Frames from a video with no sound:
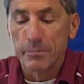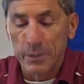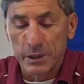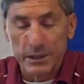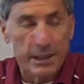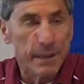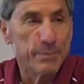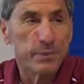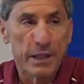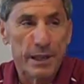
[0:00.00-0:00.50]

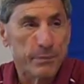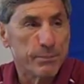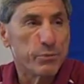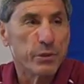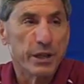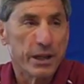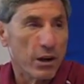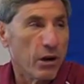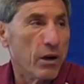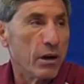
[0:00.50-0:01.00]
But they played
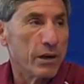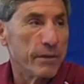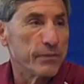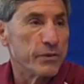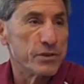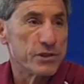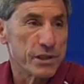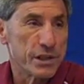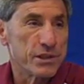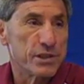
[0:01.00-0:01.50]
pretty hard
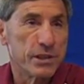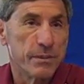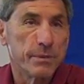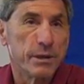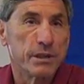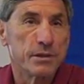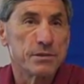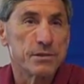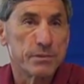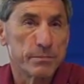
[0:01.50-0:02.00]
for 60
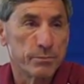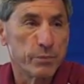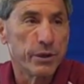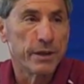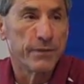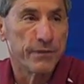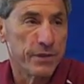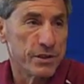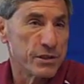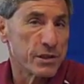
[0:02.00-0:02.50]
minutes,
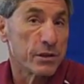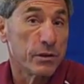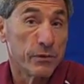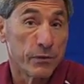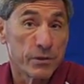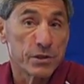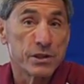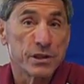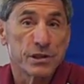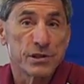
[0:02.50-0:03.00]
pretty physical
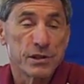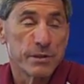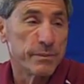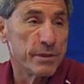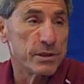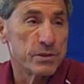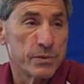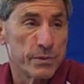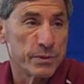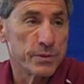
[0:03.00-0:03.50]
for 60
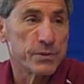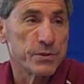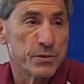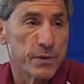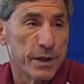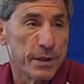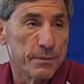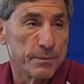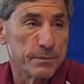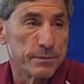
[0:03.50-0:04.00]
minutes, which was
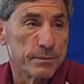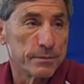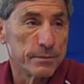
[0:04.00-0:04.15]
great.